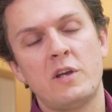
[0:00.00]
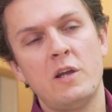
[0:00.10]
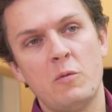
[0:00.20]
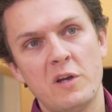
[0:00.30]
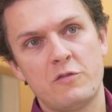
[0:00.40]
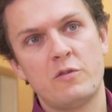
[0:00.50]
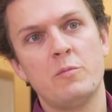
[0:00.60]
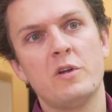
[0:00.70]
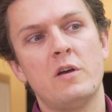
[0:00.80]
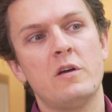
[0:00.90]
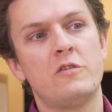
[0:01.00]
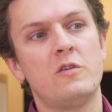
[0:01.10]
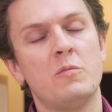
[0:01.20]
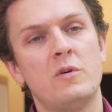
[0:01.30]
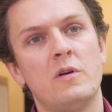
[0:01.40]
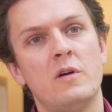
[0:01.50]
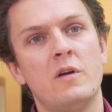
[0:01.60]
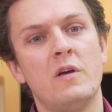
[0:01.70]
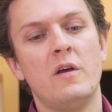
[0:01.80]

request from the customer,